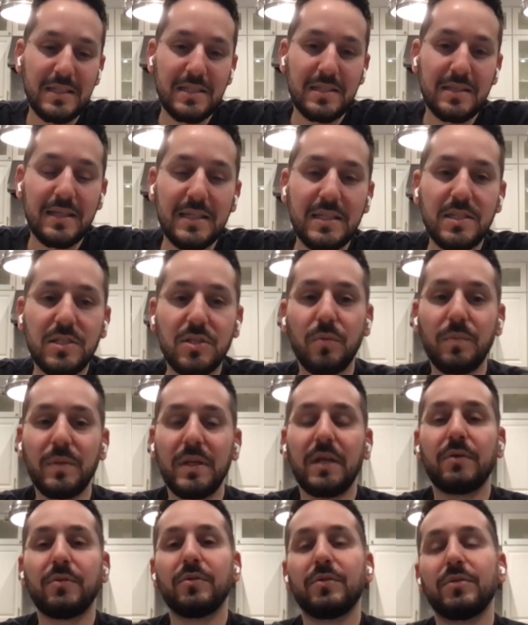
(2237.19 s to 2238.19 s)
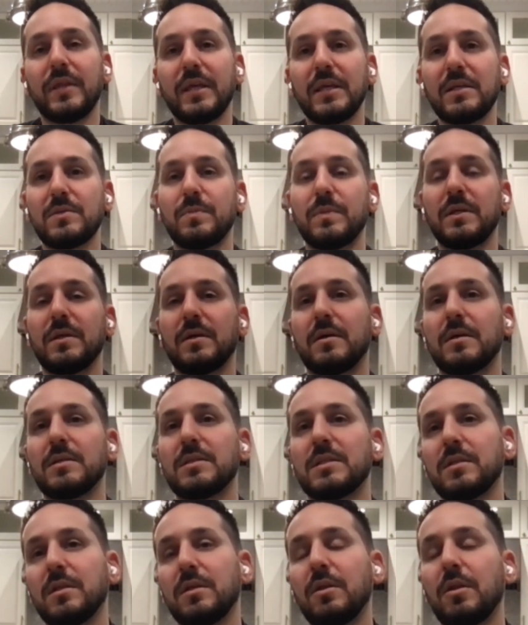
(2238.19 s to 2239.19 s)
it's led so many other things
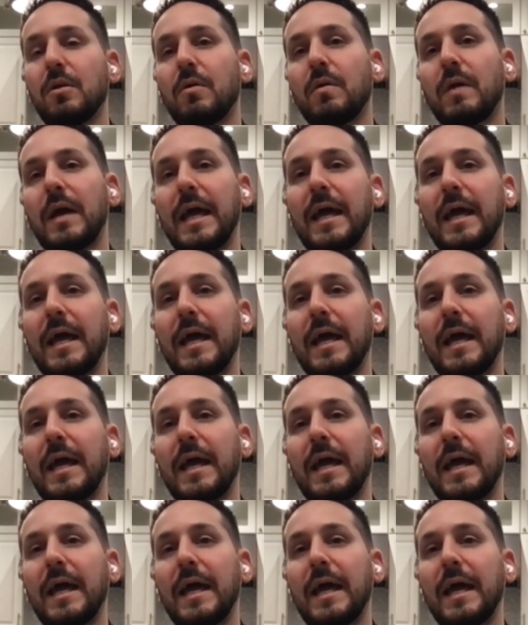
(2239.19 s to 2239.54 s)
because you know